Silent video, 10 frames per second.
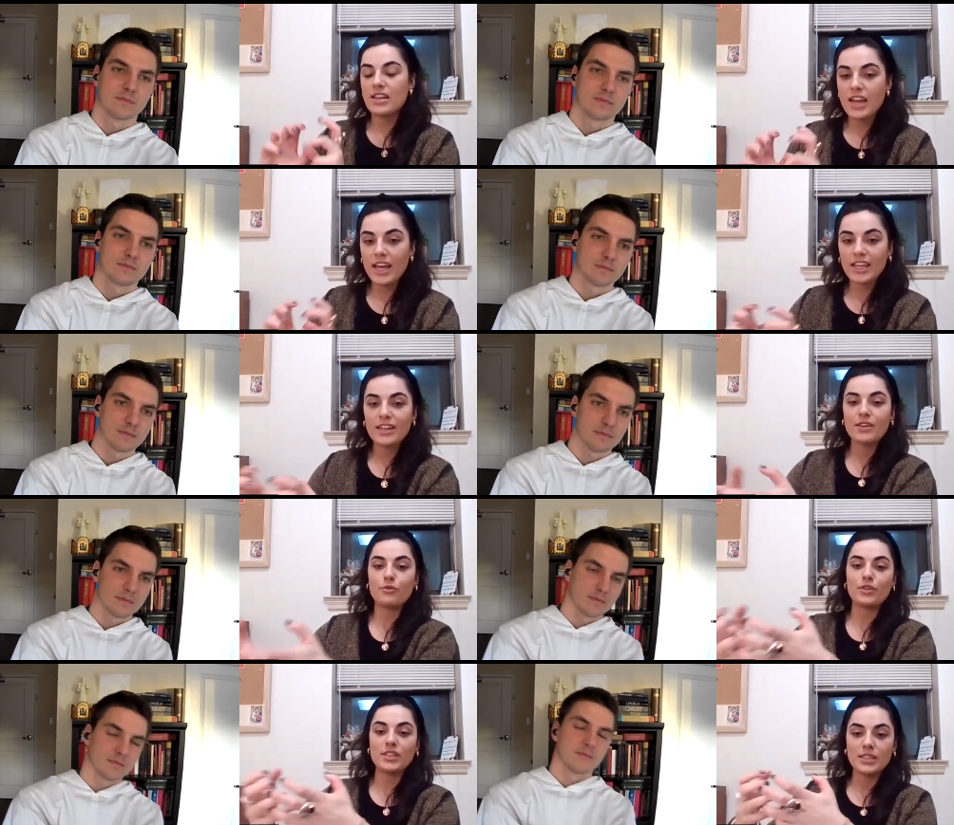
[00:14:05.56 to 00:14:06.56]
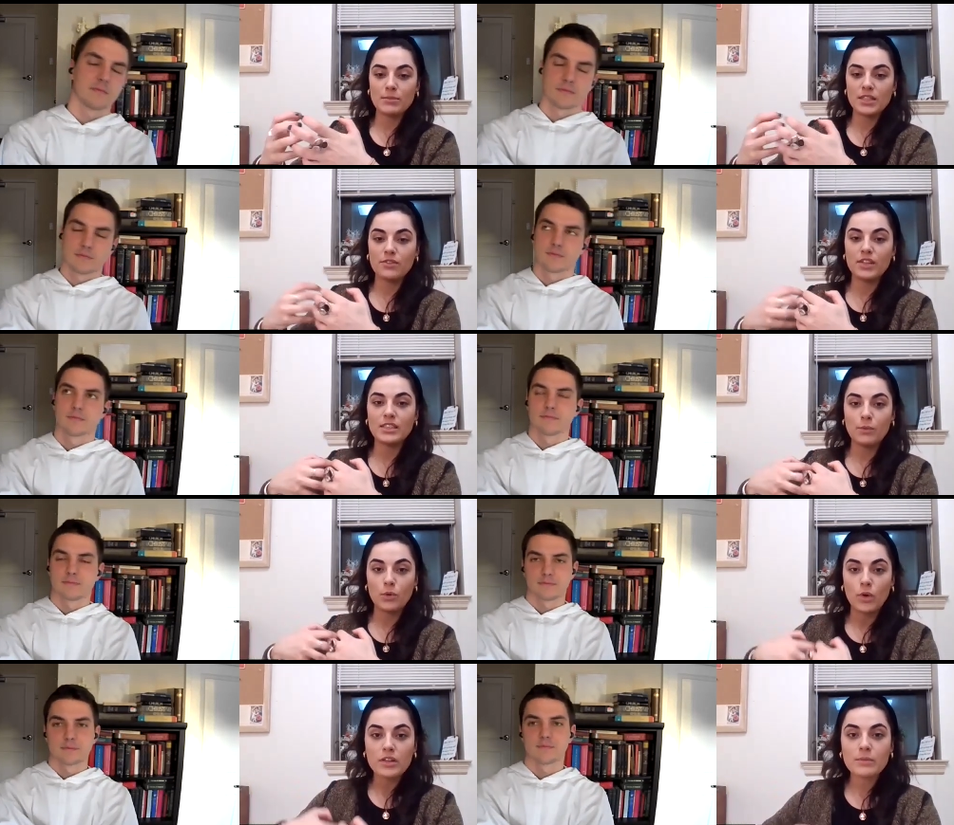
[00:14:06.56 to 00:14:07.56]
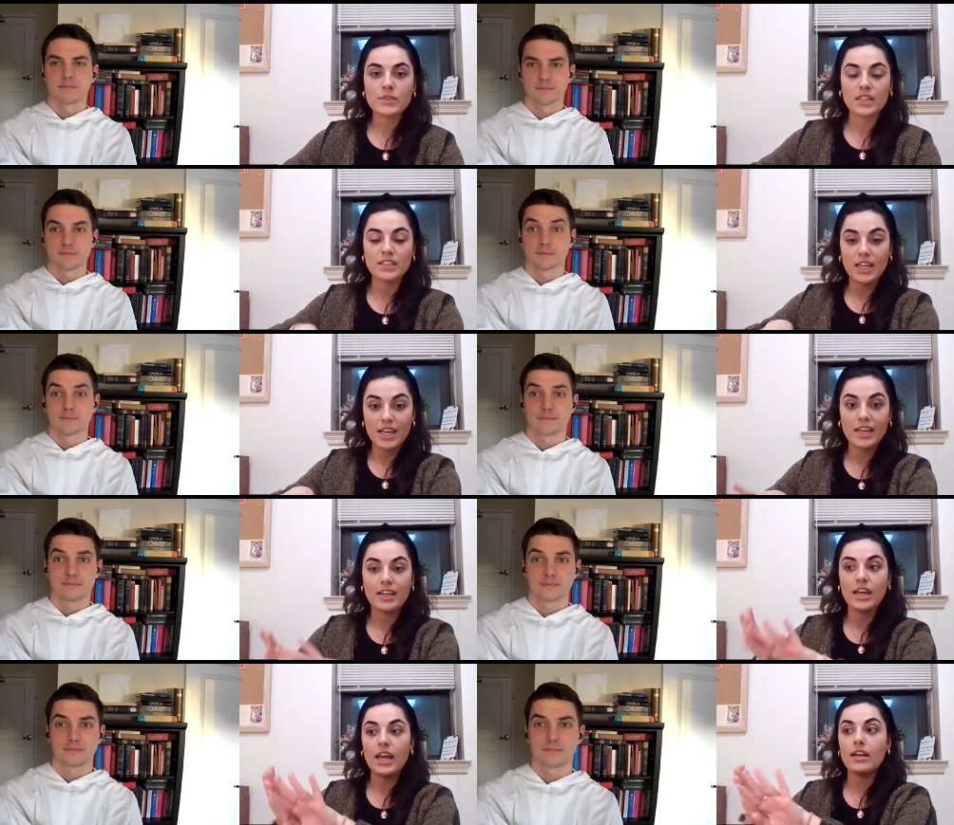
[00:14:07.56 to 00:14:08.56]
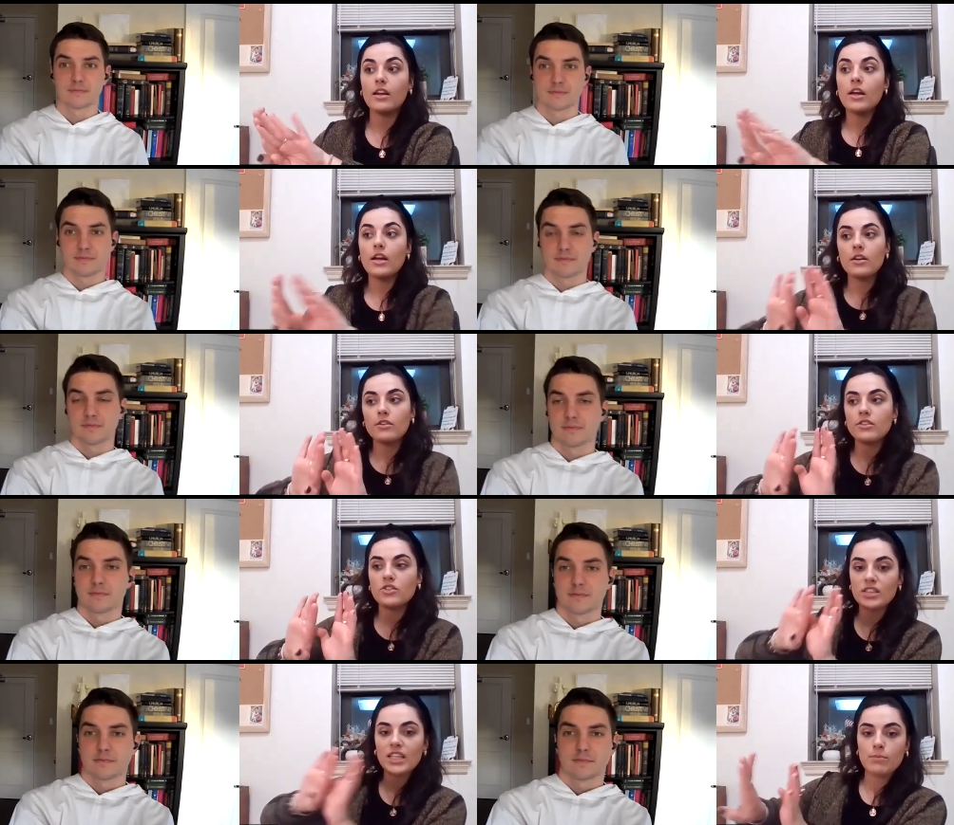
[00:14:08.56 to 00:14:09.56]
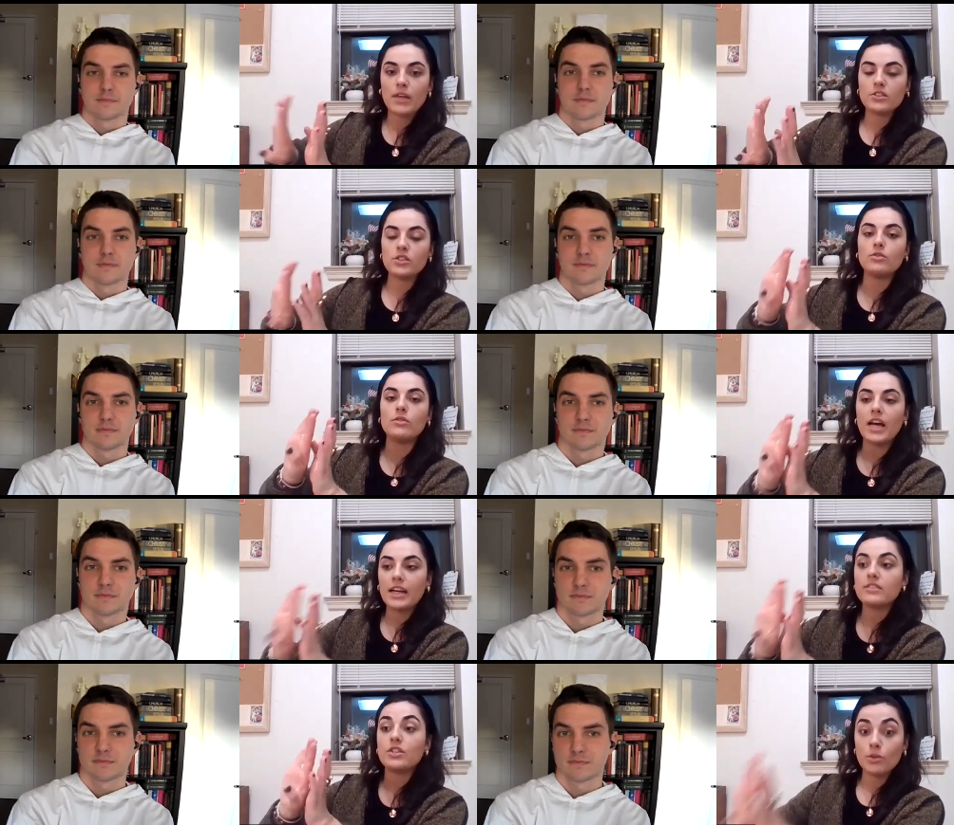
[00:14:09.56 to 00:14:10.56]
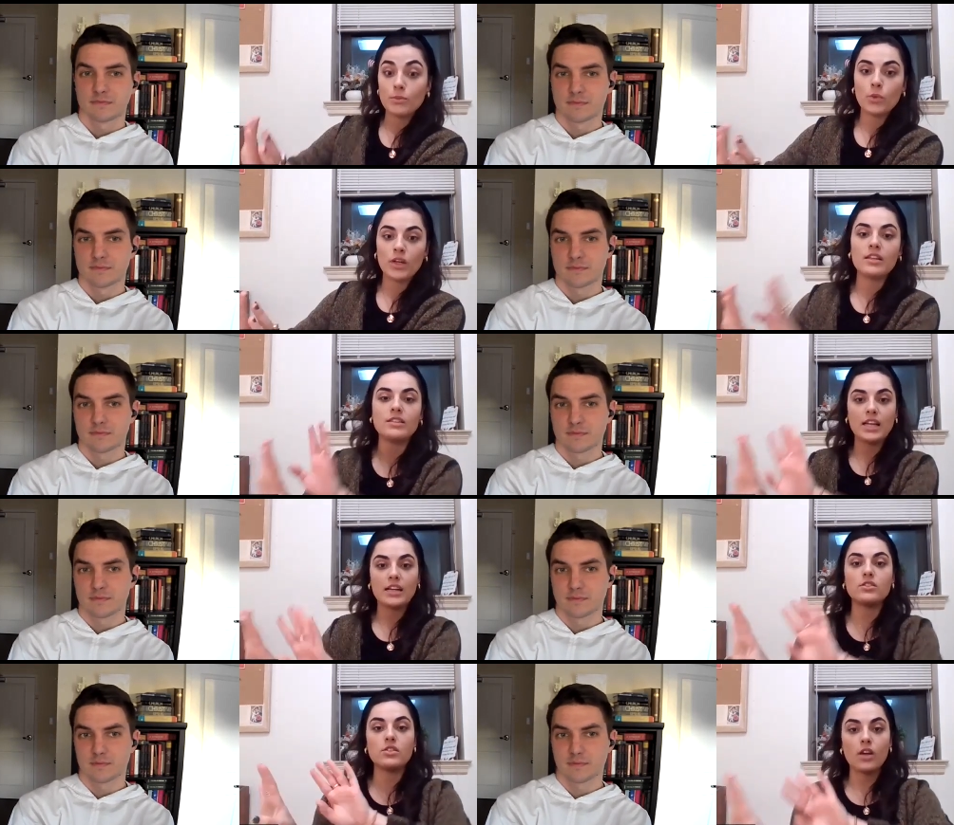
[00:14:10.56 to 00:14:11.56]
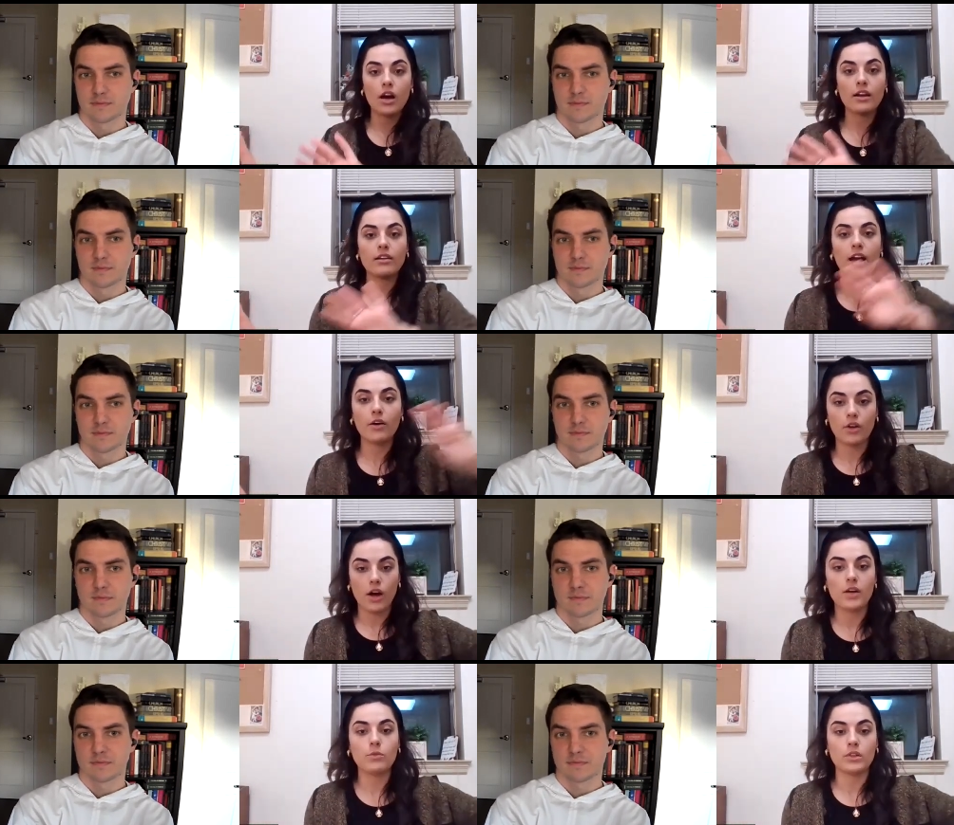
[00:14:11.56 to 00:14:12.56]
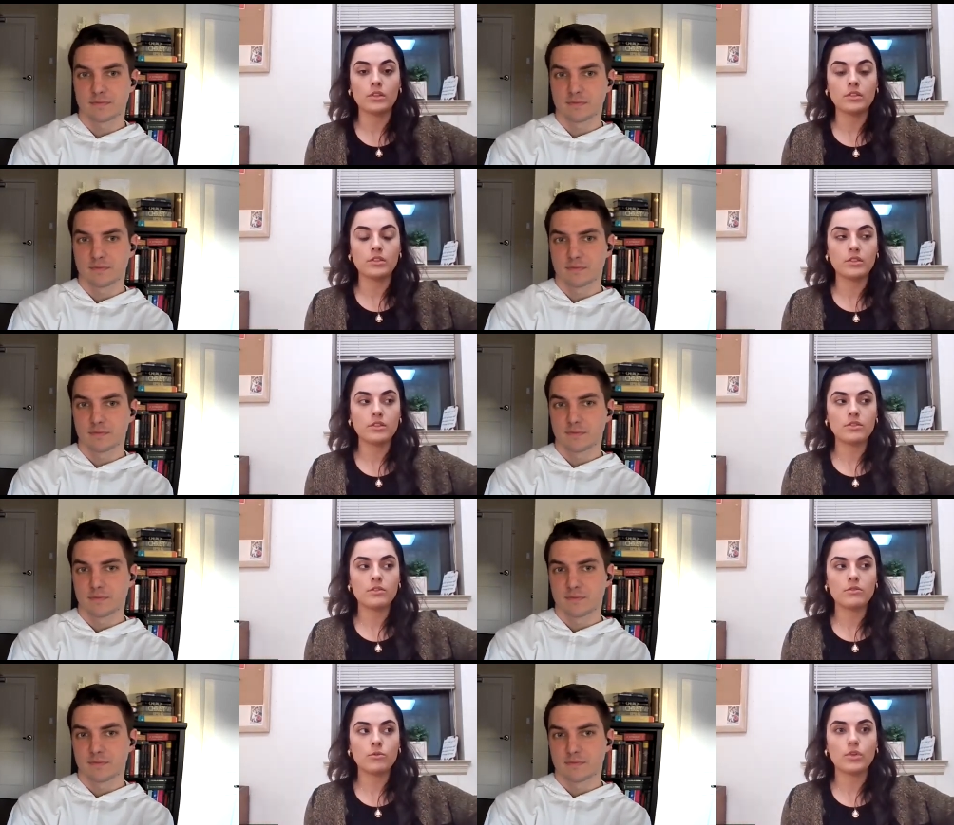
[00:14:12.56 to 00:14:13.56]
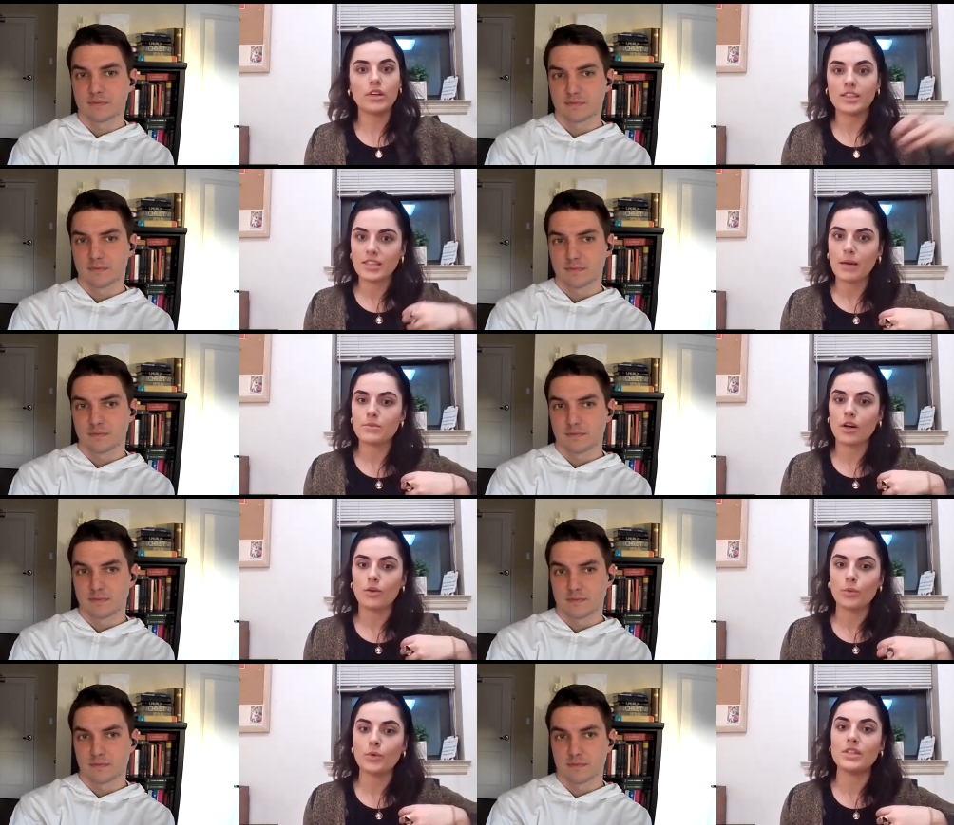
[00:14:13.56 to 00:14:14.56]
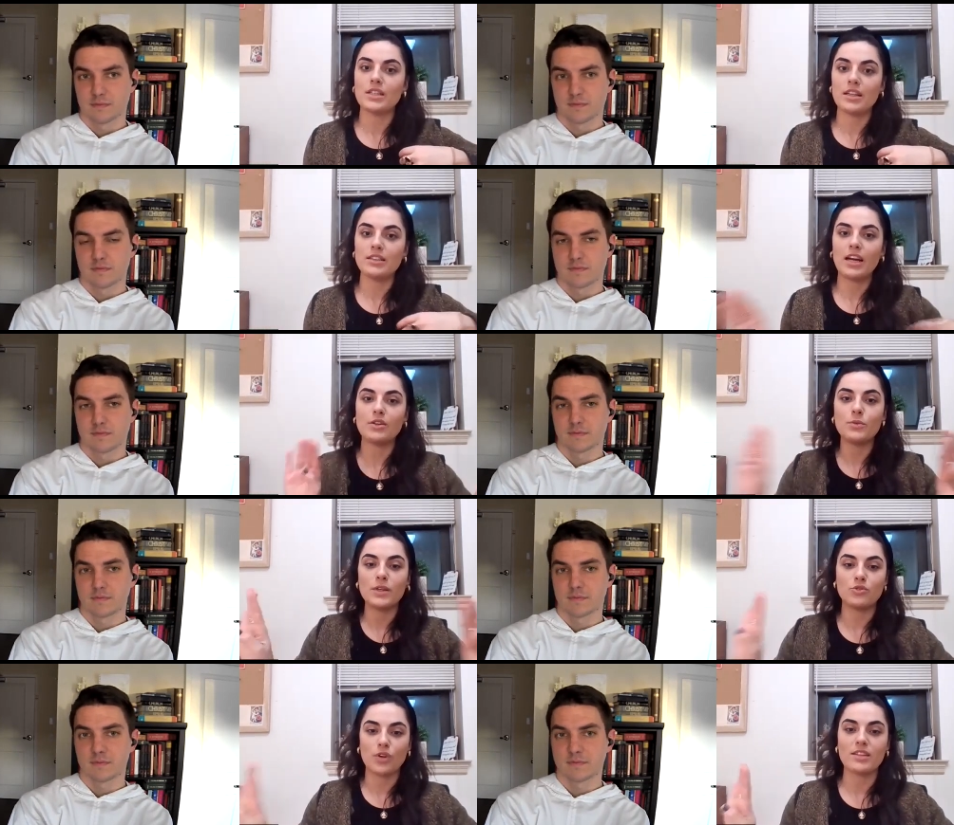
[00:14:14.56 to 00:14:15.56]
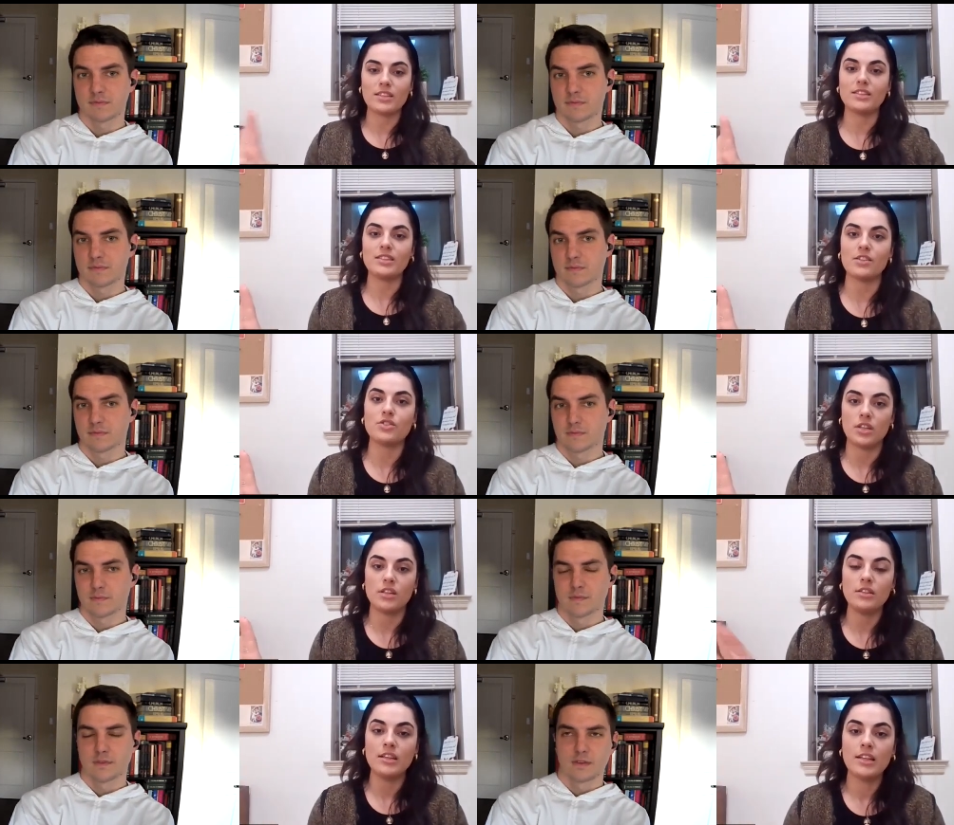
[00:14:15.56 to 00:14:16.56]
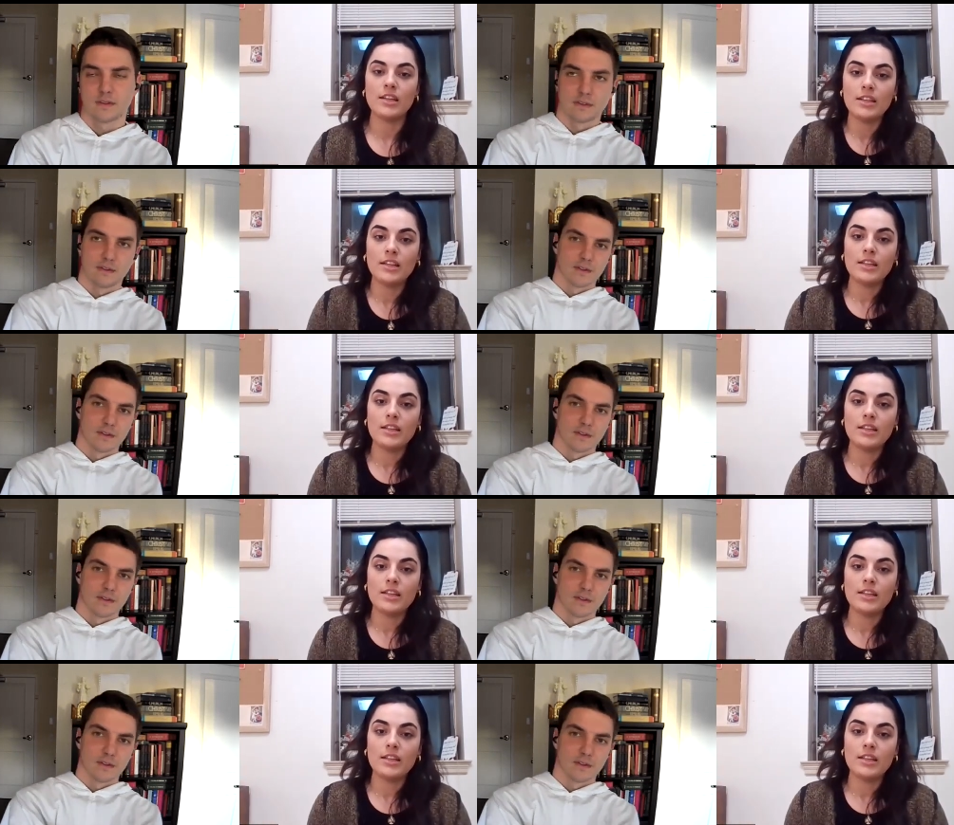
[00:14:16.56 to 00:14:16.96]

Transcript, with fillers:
Speaker 1: the negative receptivity someone welcomes us in and just keep that too that is human weakness that is not how god will will accept our woundedness how do we draw the distinction